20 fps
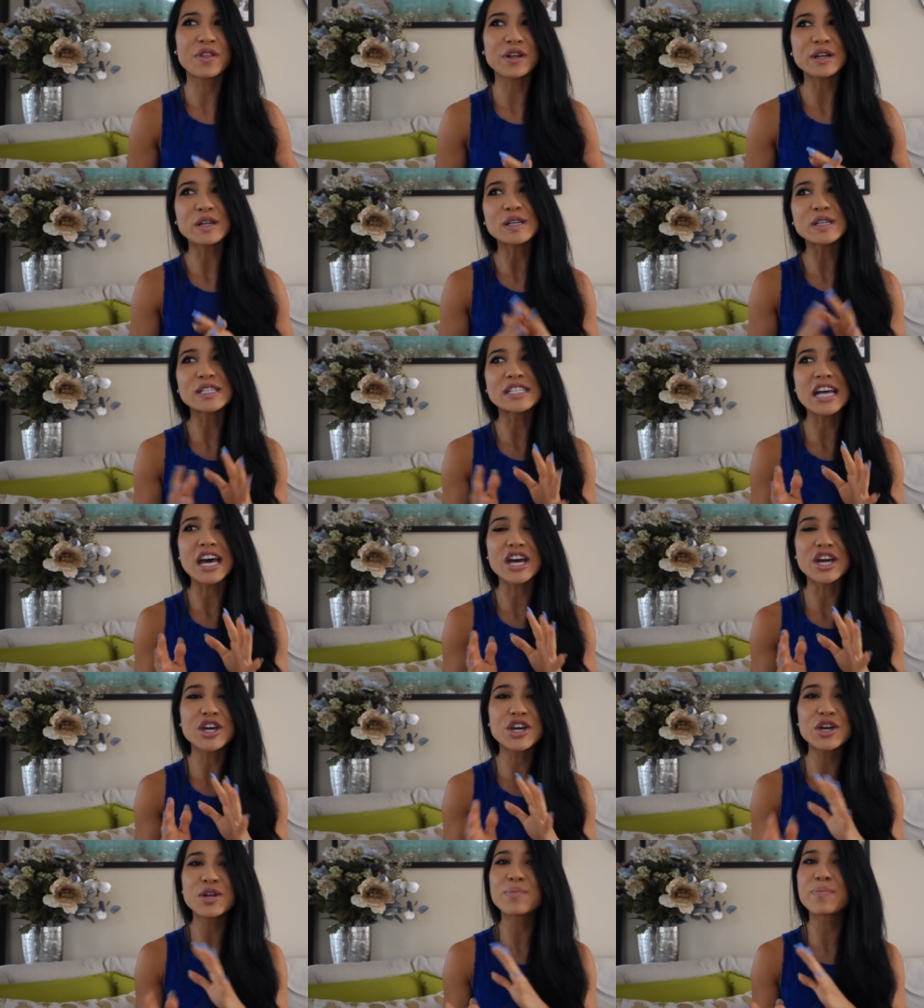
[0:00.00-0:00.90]
there's
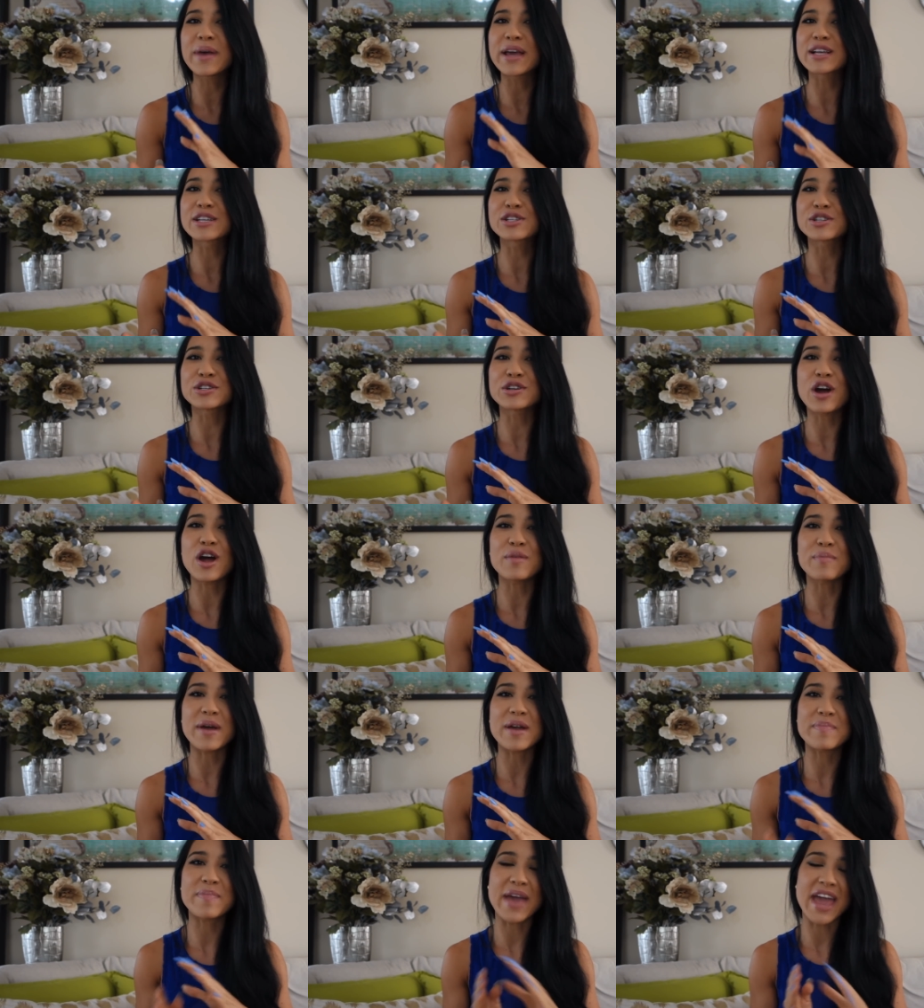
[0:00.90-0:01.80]
a good picture on
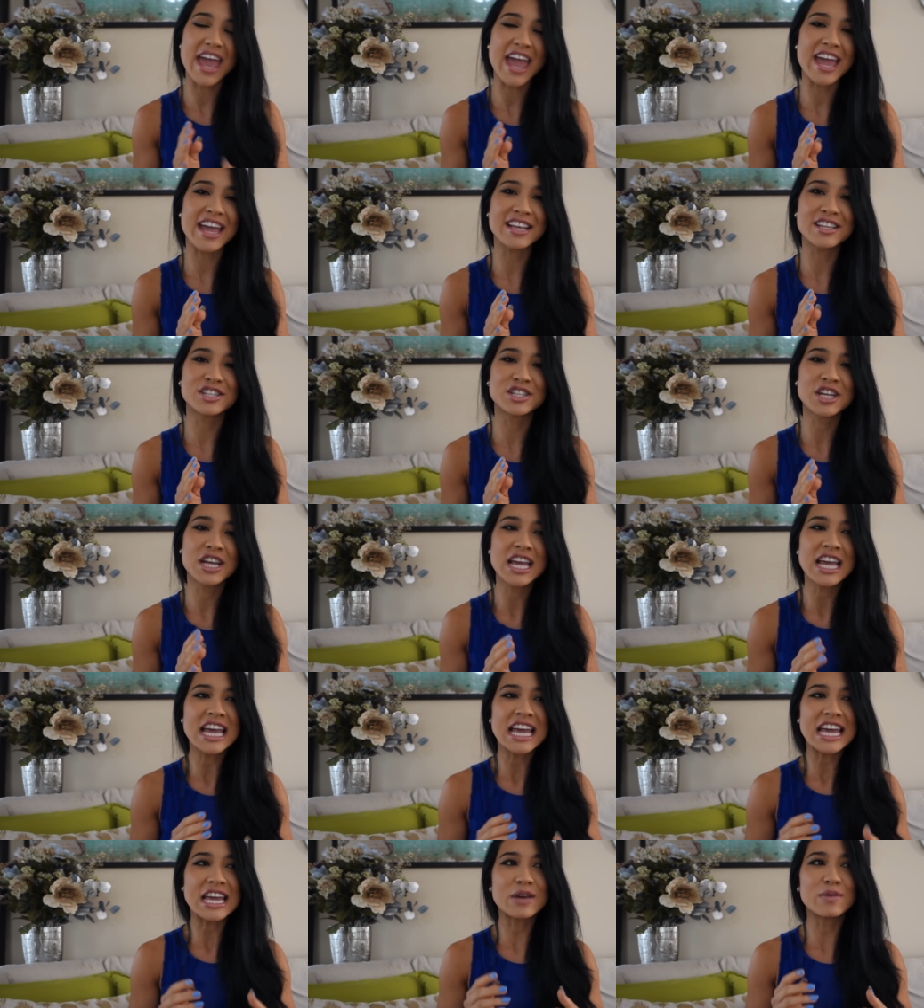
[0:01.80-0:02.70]
my page,
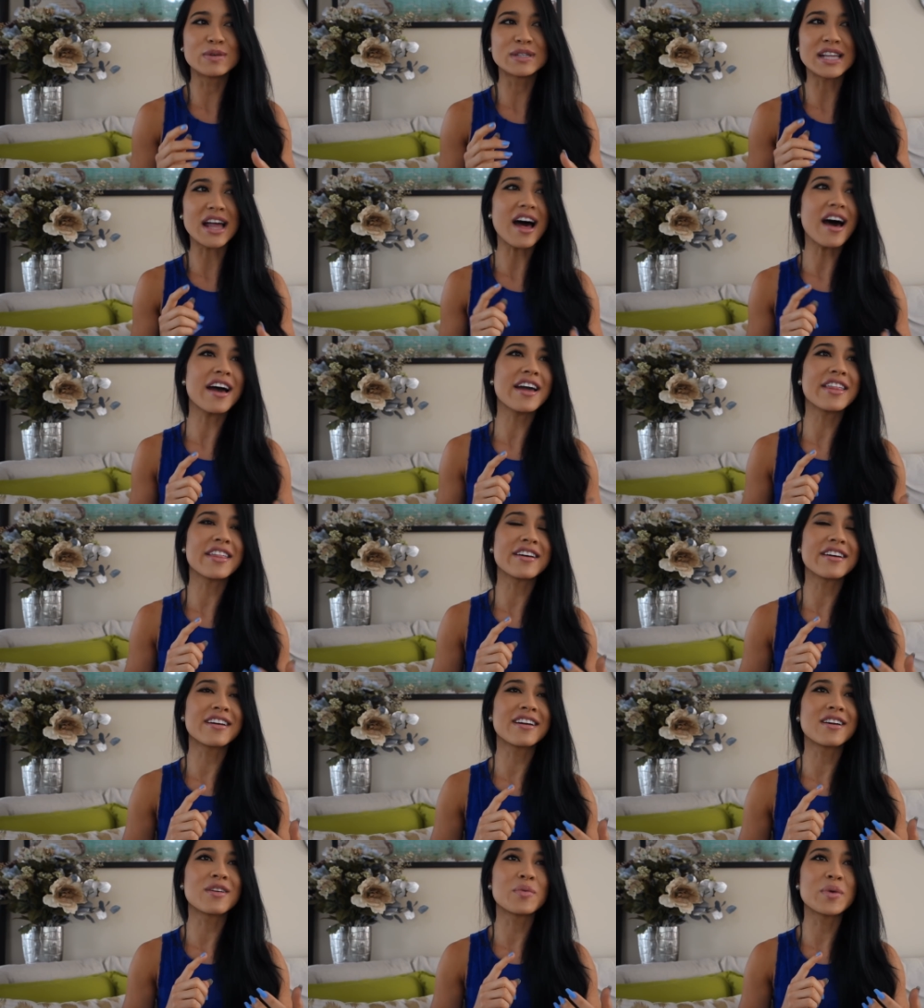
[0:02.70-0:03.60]
it was
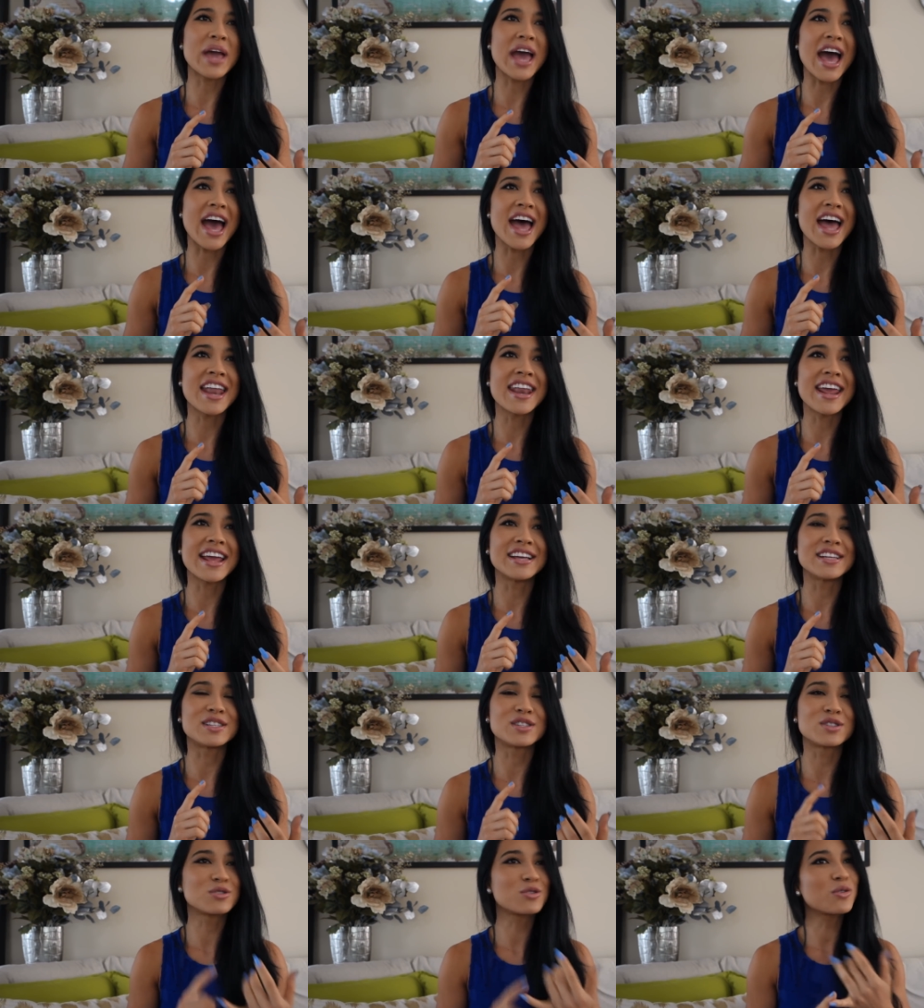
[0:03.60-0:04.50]
either we had
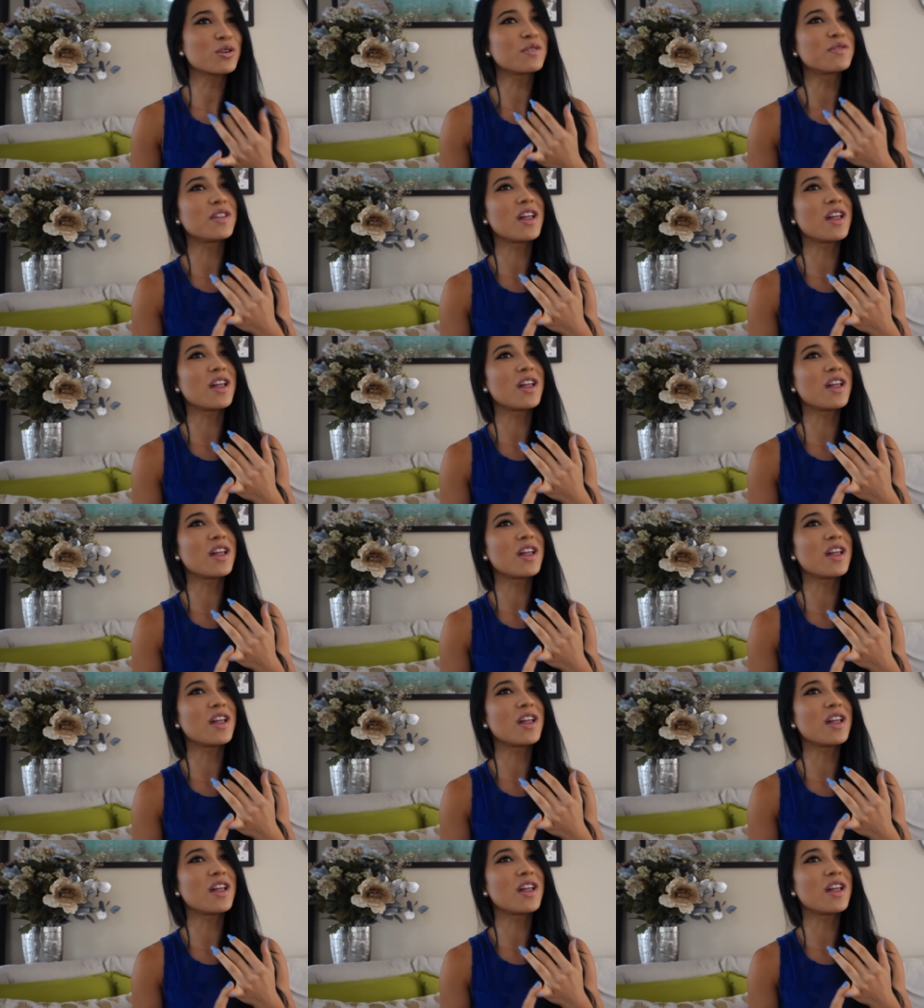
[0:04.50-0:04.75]
a stroke of